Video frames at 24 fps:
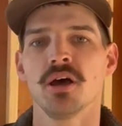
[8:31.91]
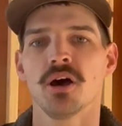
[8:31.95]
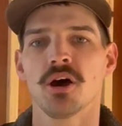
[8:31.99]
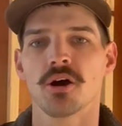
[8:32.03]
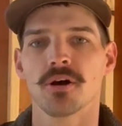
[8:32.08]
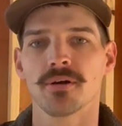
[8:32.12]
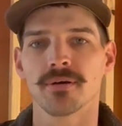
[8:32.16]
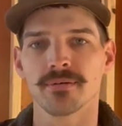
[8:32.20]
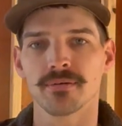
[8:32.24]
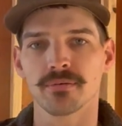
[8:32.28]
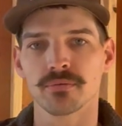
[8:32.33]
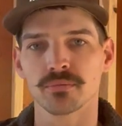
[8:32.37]

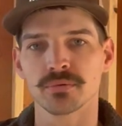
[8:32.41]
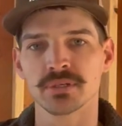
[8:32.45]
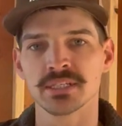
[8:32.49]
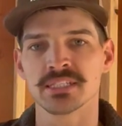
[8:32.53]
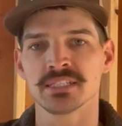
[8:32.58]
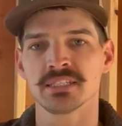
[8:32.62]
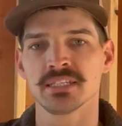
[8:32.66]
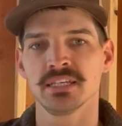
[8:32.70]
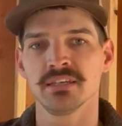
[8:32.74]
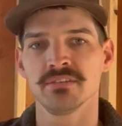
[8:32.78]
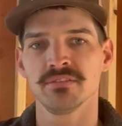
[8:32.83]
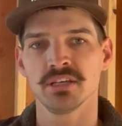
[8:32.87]
are
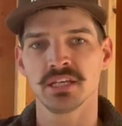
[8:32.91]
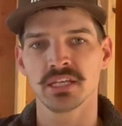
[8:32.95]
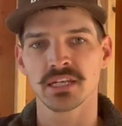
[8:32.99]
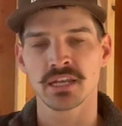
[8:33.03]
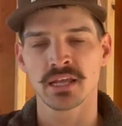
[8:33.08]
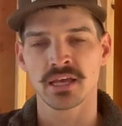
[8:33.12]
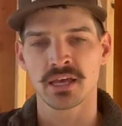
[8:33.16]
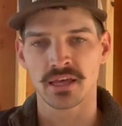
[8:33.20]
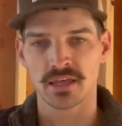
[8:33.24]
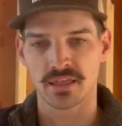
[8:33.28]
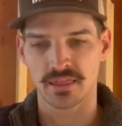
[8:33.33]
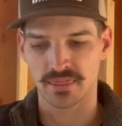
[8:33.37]
receiving
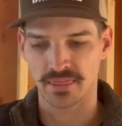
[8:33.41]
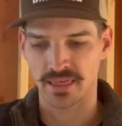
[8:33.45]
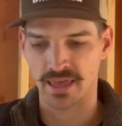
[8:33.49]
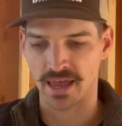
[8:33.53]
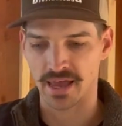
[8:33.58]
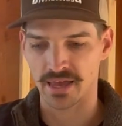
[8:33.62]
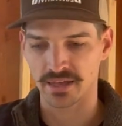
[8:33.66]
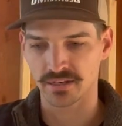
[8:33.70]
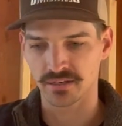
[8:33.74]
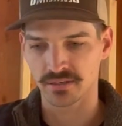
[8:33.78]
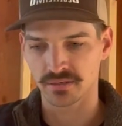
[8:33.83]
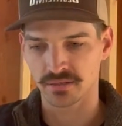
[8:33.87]

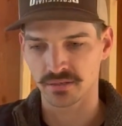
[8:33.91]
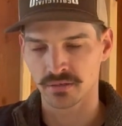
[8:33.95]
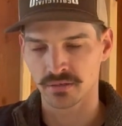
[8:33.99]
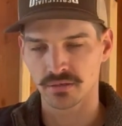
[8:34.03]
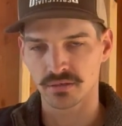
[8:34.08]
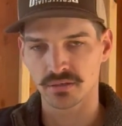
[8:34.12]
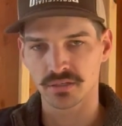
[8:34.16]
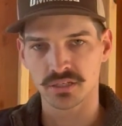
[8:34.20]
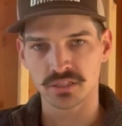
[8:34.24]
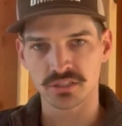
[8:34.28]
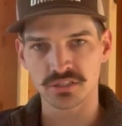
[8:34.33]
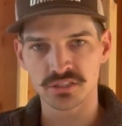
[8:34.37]
that
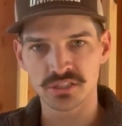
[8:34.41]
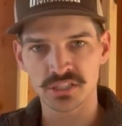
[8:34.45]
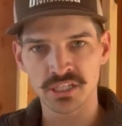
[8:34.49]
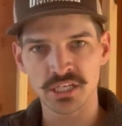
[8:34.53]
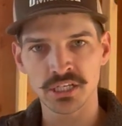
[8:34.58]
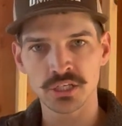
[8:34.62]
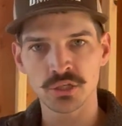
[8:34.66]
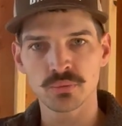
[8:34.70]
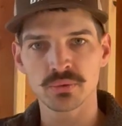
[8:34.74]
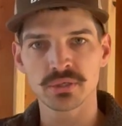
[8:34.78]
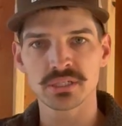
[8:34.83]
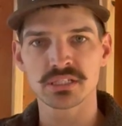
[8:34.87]

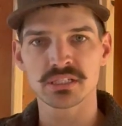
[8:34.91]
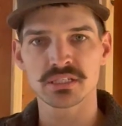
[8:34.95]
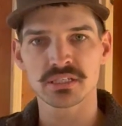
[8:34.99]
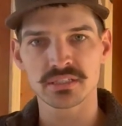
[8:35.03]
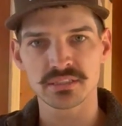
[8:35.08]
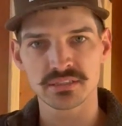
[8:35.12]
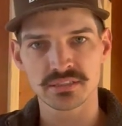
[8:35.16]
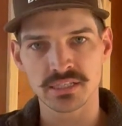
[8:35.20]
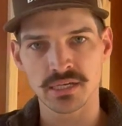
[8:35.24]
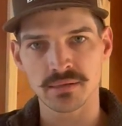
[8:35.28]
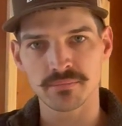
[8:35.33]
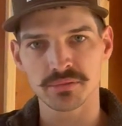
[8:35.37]
continuous
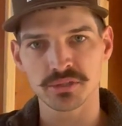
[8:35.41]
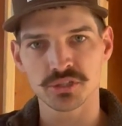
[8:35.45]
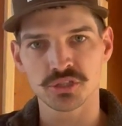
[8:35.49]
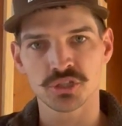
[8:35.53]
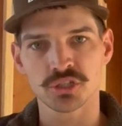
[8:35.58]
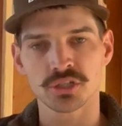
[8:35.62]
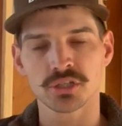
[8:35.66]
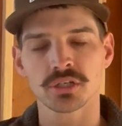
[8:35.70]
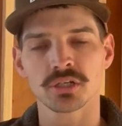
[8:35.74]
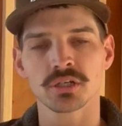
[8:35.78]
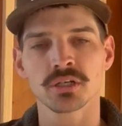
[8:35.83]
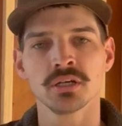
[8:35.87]

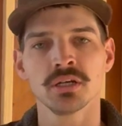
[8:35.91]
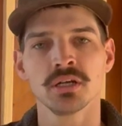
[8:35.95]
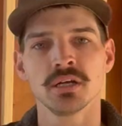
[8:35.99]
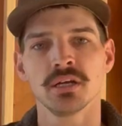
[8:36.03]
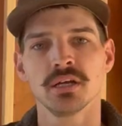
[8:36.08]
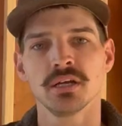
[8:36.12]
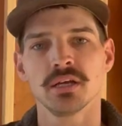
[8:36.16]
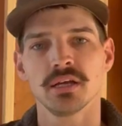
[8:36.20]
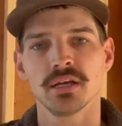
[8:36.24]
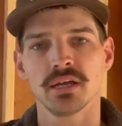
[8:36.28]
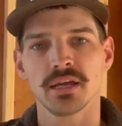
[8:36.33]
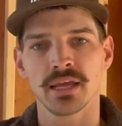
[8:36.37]
temperature
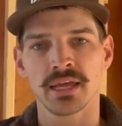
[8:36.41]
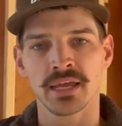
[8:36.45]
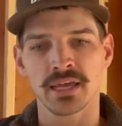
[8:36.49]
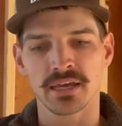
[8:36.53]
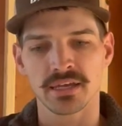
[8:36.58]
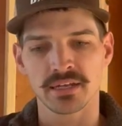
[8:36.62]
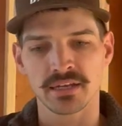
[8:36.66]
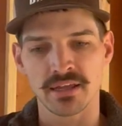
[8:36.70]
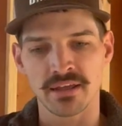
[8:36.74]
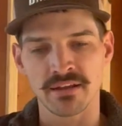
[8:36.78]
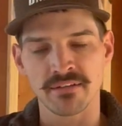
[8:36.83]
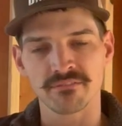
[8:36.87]

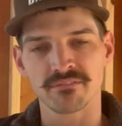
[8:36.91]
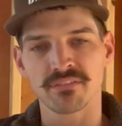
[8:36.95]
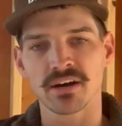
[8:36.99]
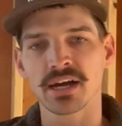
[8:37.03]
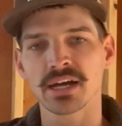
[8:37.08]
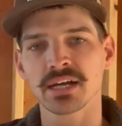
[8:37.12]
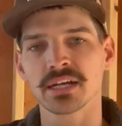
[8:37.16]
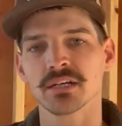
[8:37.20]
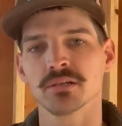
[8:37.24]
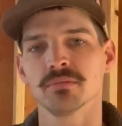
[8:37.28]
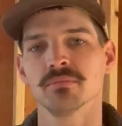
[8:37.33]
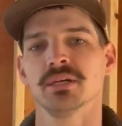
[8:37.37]
and
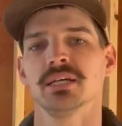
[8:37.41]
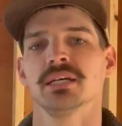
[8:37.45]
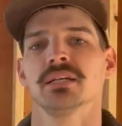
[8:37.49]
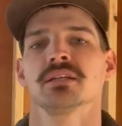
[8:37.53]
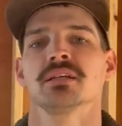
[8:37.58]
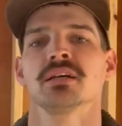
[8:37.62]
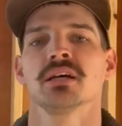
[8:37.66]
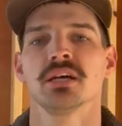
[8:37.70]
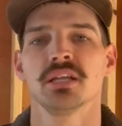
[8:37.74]
environment,